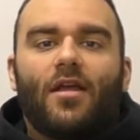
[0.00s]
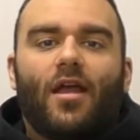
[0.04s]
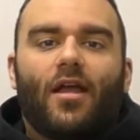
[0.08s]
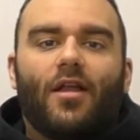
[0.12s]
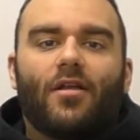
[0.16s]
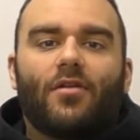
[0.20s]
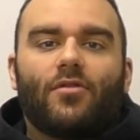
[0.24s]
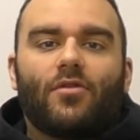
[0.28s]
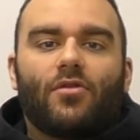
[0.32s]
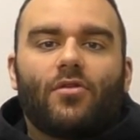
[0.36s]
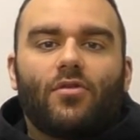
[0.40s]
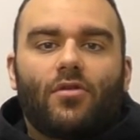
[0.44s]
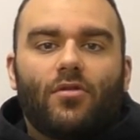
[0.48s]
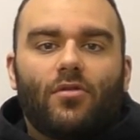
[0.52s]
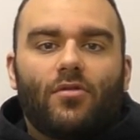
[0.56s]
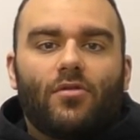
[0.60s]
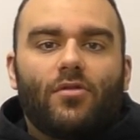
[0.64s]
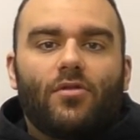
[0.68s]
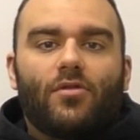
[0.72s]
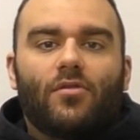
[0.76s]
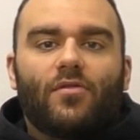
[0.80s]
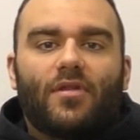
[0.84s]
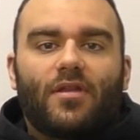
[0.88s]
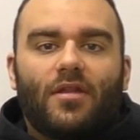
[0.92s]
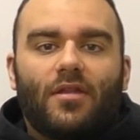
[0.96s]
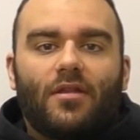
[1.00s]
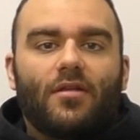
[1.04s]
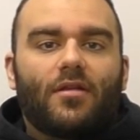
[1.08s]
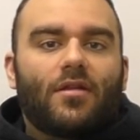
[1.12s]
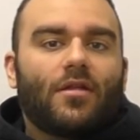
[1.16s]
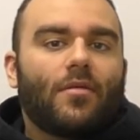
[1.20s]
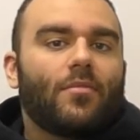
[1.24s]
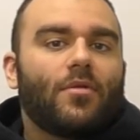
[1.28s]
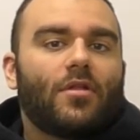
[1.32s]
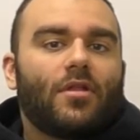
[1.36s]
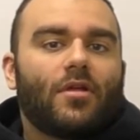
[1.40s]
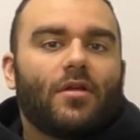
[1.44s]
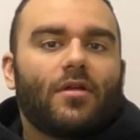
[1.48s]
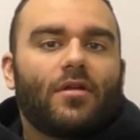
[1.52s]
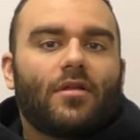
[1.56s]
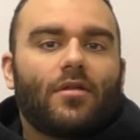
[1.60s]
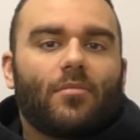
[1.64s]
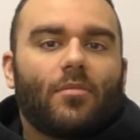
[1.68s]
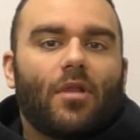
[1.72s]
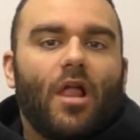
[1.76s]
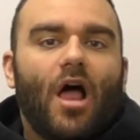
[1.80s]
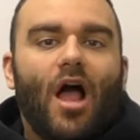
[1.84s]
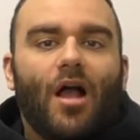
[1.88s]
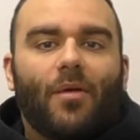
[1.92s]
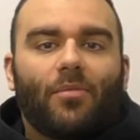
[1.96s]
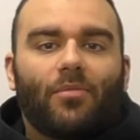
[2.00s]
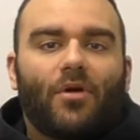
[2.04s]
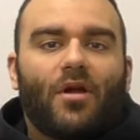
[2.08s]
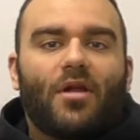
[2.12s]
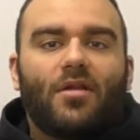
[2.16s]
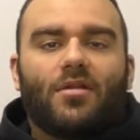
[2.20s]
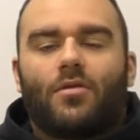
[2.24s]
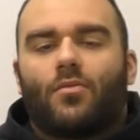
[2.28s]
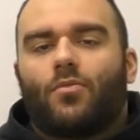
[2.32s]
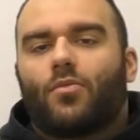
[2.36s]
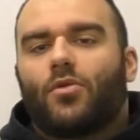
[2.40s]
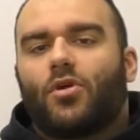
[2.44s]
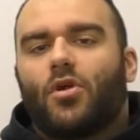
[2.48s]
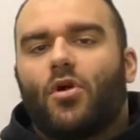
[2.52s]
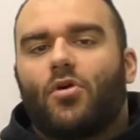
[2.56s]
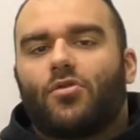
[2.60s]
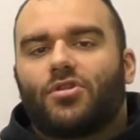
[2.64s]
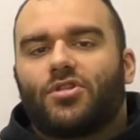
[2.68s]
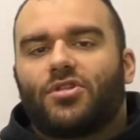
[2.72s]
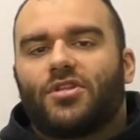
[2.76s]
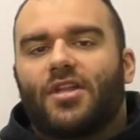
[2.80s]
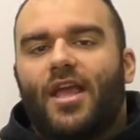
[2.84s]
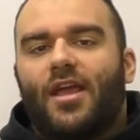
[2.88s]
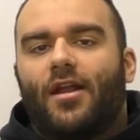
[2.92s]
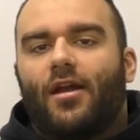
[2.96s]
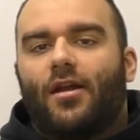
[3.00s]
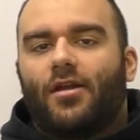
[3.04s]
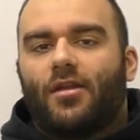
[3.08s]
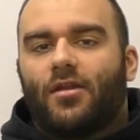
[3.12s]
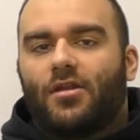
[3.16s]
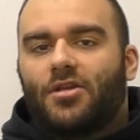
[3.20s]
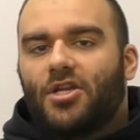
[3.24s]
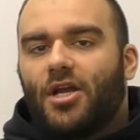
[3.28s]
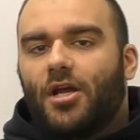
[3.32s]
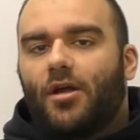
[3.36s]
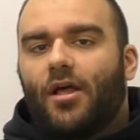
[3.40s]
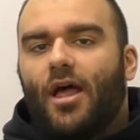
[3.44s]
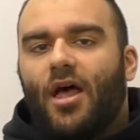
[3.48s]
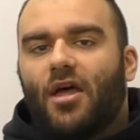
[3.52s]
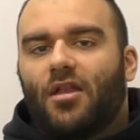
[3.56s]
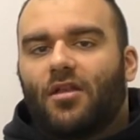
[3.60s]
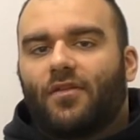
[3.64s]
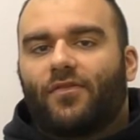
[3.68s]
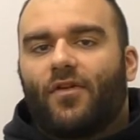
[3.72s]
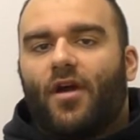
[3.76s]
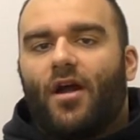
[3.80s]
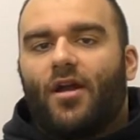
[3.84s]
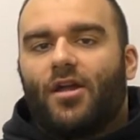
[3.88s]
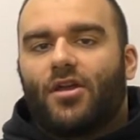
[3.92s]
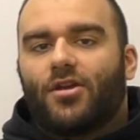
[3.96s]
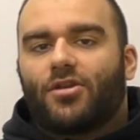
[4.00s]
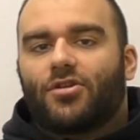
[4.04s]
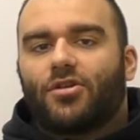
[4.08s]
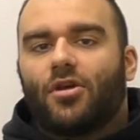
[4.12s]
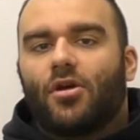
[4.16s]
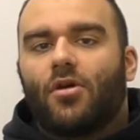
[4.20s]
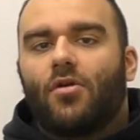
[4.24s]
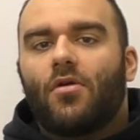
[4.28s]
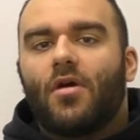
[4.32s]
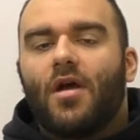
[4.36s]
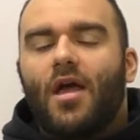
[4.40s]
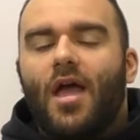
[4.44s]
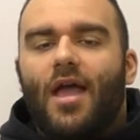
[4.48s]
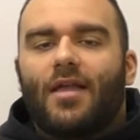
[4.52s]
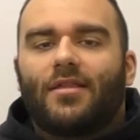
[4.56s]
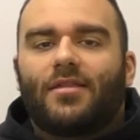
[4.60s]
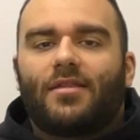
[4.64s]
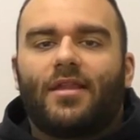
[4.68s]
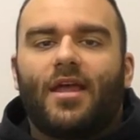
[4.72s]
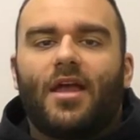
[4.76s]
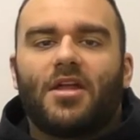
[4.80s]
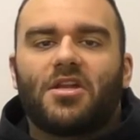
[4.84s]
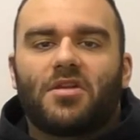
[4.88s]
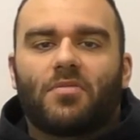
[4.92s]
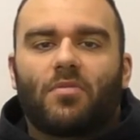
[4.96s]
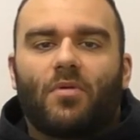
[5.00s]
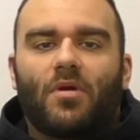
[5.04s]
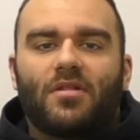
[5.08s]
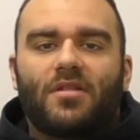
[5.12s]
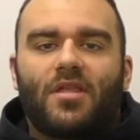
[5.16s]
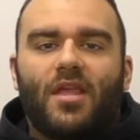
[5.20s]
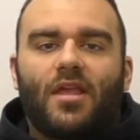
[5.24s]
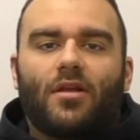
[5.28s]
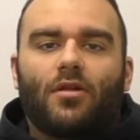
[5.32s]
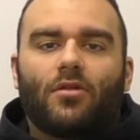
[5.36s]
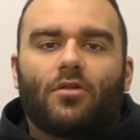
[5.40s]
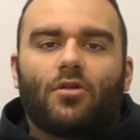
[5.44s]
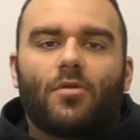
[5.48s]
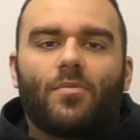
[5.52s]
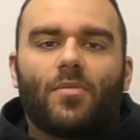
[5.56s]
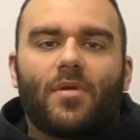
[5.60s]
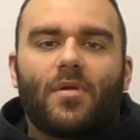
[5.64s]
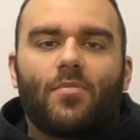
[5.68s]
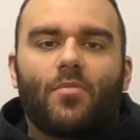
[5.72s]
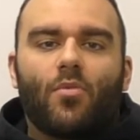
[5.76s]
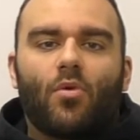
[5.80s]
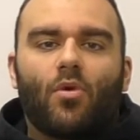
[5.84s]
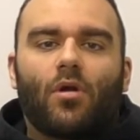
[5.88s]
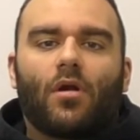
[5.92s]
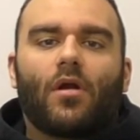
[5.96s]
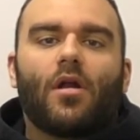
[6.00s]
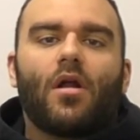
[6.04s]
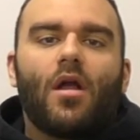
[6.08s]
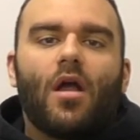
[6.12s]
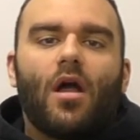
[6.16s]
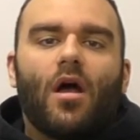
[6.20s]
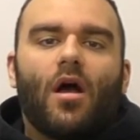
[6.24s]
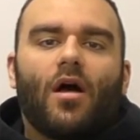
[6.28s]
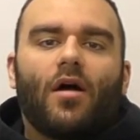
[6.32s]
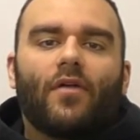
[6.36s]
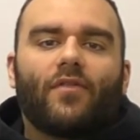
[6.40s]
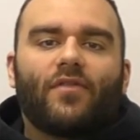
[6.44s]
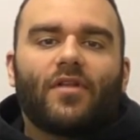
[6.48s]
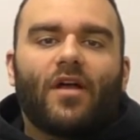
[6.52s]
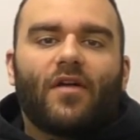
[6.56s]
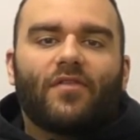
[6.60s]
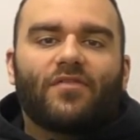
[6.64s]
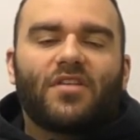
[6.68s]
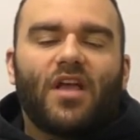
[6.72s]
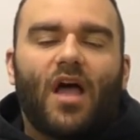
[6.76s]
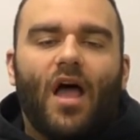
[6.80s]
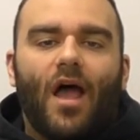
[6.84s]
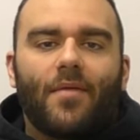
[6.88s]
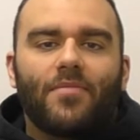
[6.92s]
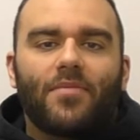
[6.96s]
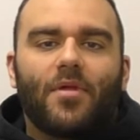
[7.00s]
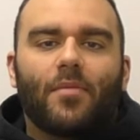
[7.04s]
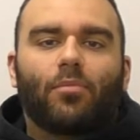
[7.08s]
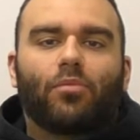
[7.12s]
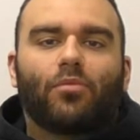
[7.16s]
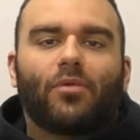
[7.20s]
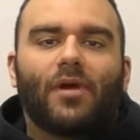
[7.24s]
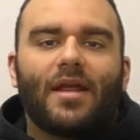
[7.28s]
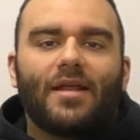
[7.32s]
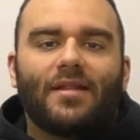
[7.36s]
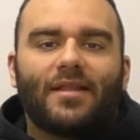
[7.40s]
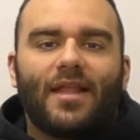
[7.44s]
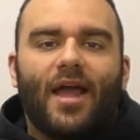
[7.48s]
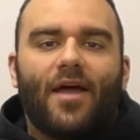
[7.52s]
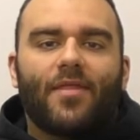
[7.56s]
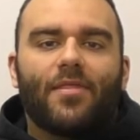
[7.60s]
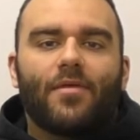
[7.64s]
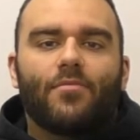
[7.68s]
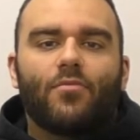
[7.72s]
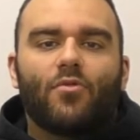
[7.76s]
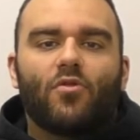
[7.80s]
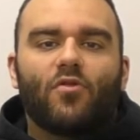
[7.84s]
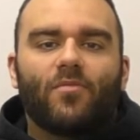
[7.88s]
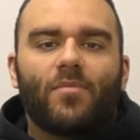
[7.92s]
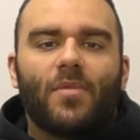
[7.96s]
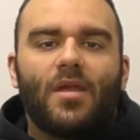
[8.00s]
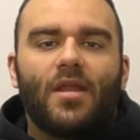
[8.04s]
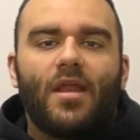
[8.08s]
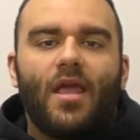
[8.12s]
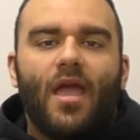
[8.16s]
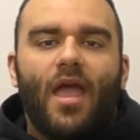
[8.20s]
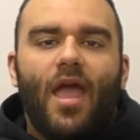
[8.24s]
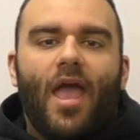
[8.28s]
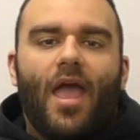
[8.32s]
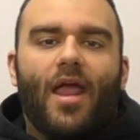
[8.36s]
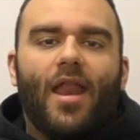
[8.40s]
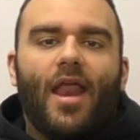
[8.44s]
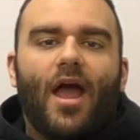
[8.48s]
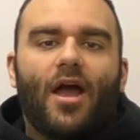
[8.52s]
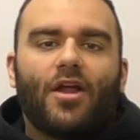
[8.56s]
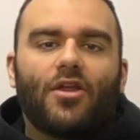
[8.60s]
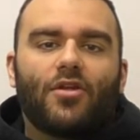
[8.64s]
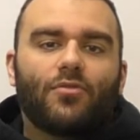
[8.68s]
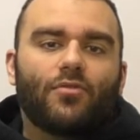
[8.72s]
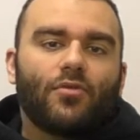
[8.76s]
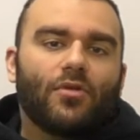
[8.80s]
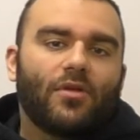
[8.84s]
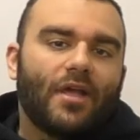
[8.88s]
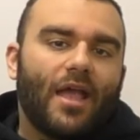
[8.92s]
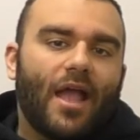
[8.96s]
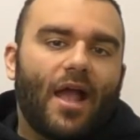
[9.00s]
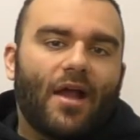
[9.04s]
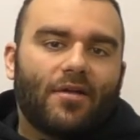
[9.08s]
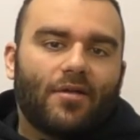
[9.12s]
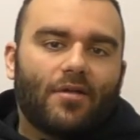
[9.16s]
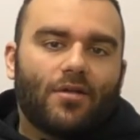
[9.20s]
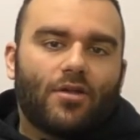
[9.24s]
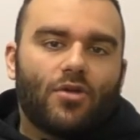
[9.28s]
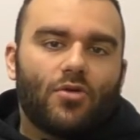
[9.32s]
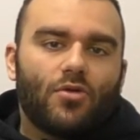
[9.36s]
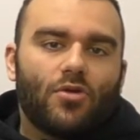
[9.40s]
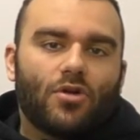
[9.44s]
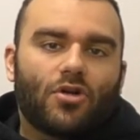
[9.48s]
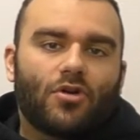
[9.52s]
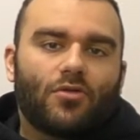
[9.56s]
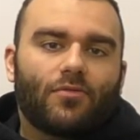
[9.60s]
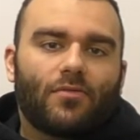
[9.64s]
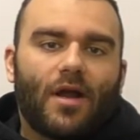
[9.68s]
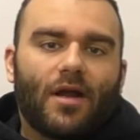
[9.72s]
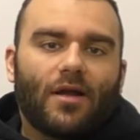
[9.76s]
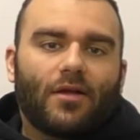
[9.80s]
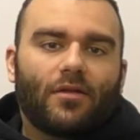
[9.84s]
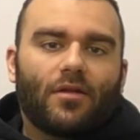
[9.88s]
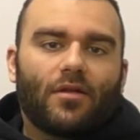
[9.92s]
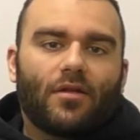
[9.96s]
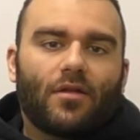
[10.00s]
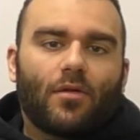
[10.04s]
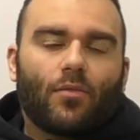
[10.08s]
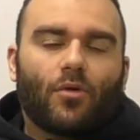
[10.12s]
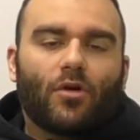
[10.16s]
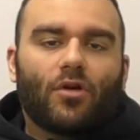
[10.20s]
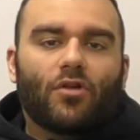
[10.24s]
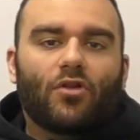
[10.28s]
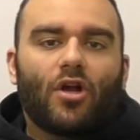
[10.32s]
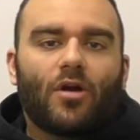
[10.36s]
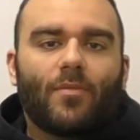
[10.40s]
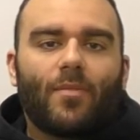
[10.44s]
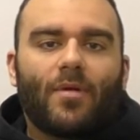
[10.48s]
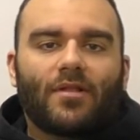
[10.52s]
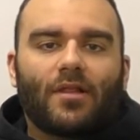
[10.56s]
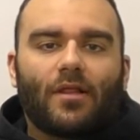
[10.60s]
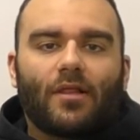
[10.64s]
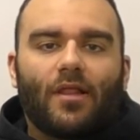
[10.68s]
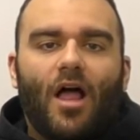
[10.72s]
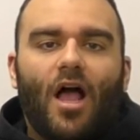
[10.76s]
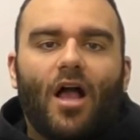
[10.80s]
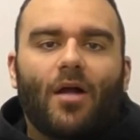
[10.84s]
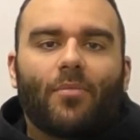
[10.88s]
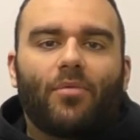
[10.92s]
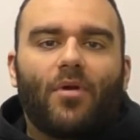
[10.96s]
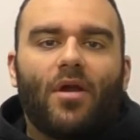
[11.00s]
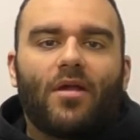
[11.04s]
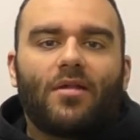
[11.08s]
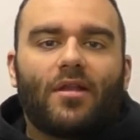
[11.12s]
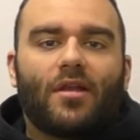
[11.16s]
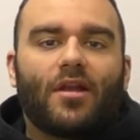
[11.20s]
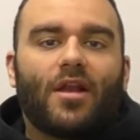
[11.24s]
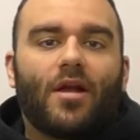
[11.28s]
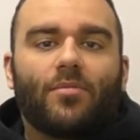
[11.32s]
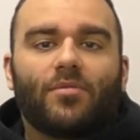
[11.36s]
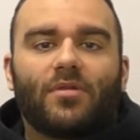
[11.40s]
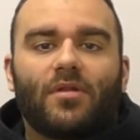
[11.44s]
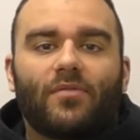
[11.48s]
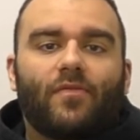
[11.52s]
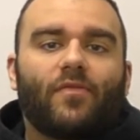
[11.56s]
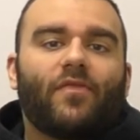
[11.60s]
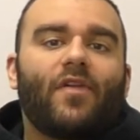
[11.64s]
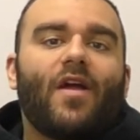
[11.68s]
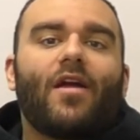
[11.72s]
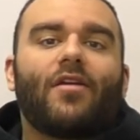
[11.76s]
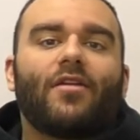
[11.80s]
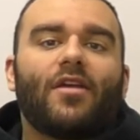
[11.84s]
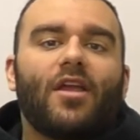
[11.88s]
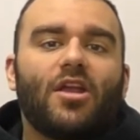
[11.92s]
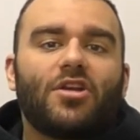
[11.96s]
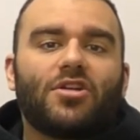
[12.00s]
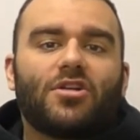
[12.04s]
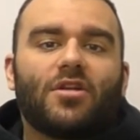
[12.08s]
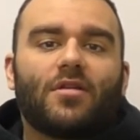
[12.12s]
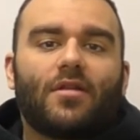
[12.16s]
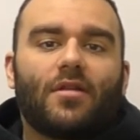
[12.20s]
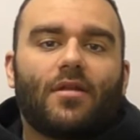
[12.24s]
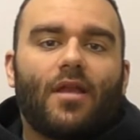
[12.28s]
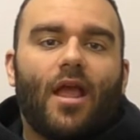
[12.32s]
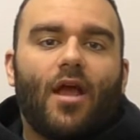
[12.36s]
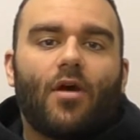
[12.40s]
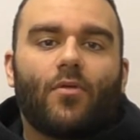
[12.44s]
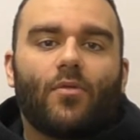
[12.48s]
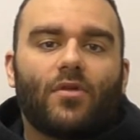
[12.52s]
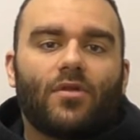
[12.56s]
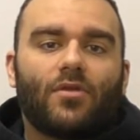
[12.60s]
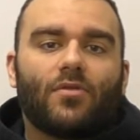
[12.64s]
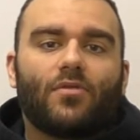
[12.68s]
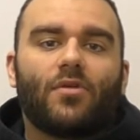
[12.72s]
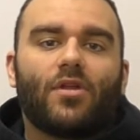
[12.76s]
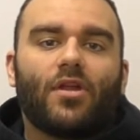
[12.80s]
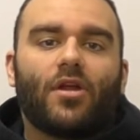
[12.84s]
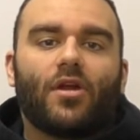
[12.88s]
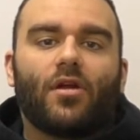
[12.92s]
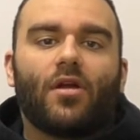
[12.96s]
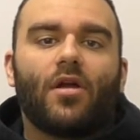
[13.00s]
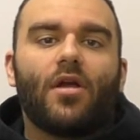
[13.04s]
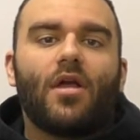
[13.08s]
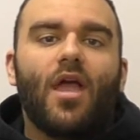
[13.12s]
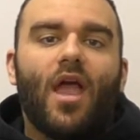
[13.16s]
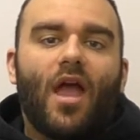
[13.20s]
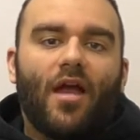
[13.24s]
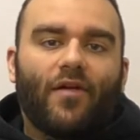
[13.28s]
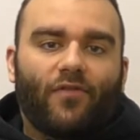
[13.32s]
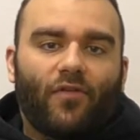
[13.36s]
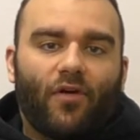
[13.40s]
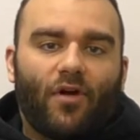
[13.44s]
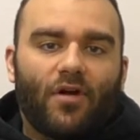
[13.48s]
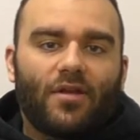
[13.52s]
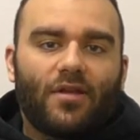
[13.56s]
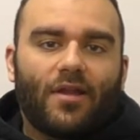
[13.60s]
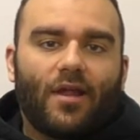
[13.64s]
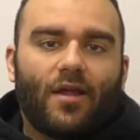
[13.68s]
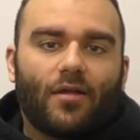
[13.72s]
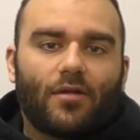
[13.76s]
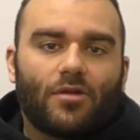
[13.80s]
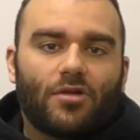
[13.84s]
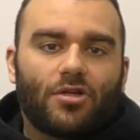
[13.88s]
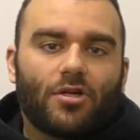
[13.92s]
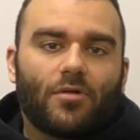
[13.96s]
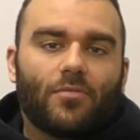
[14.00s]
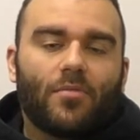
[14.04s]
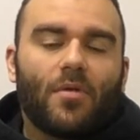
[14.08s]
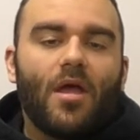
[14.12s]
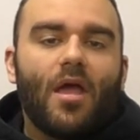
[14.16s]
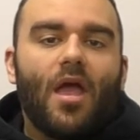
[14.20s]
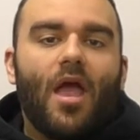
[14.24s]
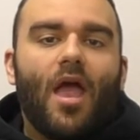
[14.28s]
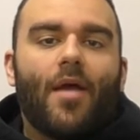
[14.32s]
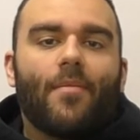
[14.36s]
And you've seen some log pressing with Coach Dan on his Jailhouse Friday show. And today I just want to take a little bit more of time to break down the movement and how you really execute it correctly. So we're going to talk about the log press and a couple different variations and how we do it here at Varsity House Gym.